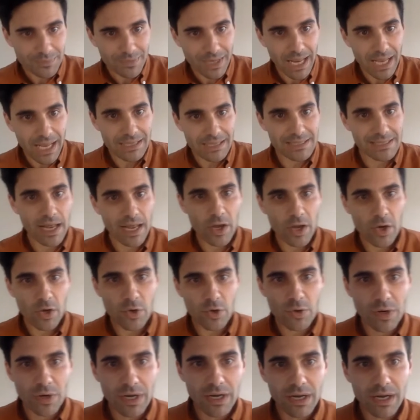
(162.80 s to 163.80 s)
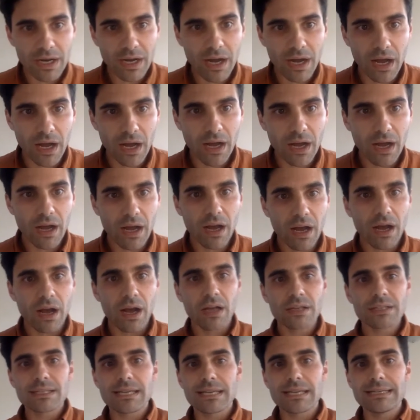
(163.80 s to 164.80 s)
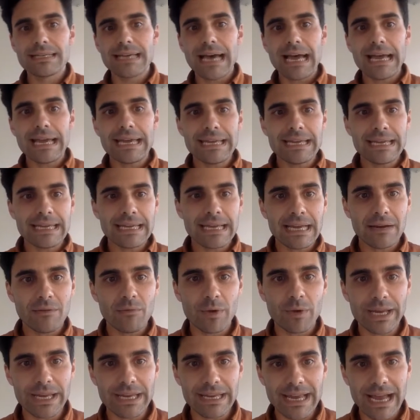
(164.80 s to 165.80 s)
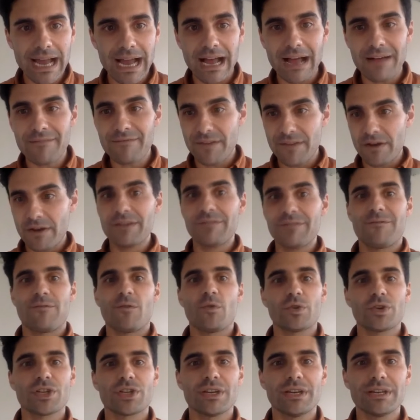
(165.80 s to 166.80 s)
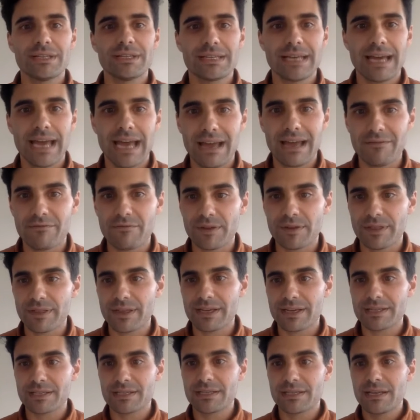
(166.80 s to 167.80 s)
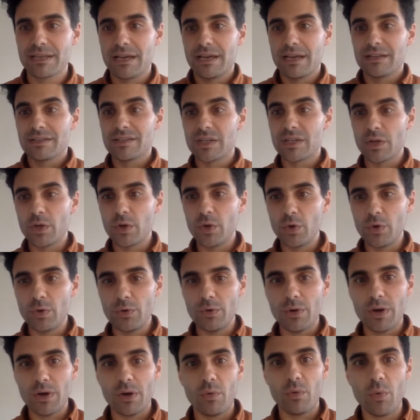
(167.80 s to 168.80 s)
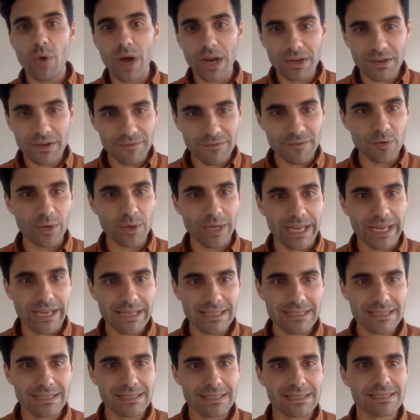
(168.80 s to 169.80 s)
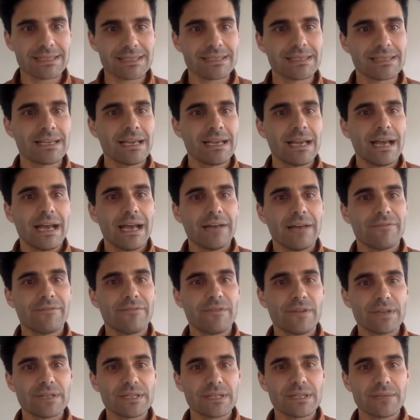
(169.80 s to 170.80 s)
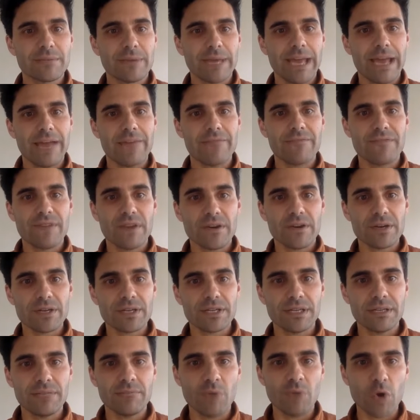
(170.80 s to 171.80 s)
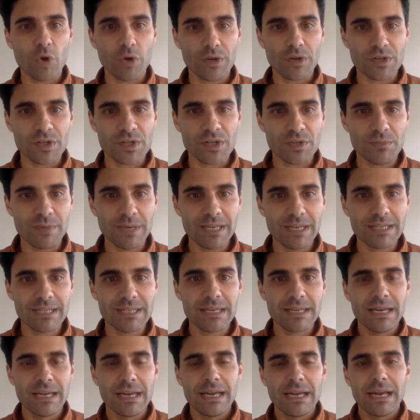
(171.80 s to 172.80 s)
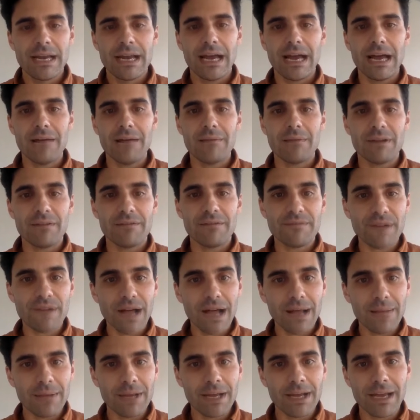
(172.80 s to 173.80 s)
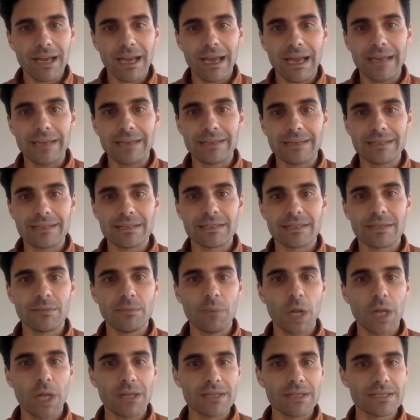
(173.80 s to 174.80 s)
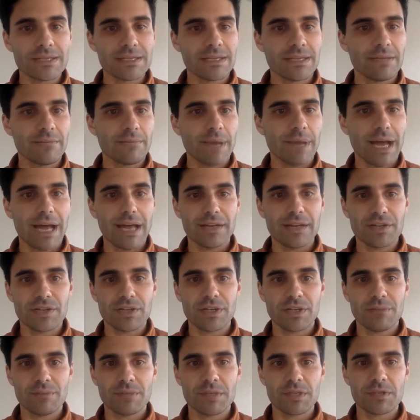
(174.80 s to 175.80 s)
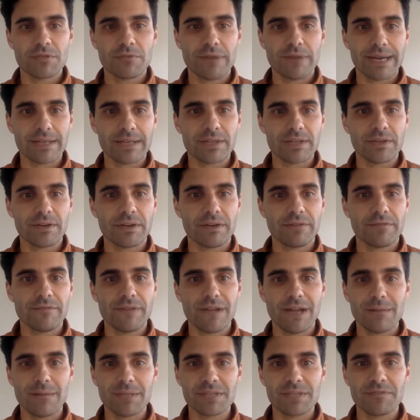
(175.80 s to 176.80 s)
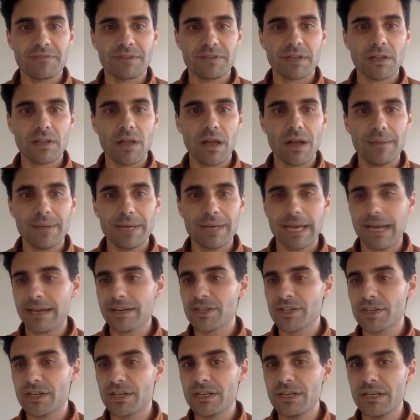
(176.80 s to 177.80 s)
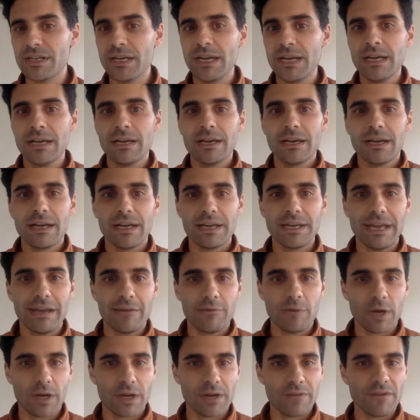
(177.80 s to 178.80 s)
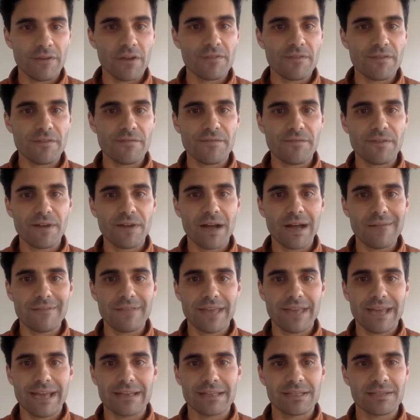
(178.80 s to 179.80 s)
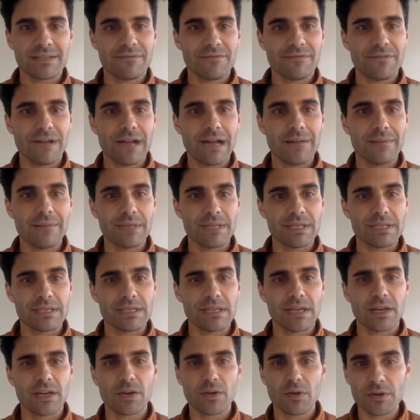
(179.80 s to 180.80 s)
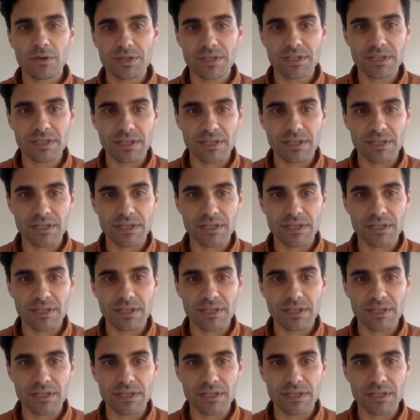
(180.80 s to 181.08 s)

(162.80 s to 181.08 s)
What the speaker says: So today we are very fortunate to have with us two wonderful guests. Firstly, we have Verity Morgan-Schmidt, a farmer and the Policy and Partnerships Director at Farmers for Climate Action, a network of over 5,000 farmers across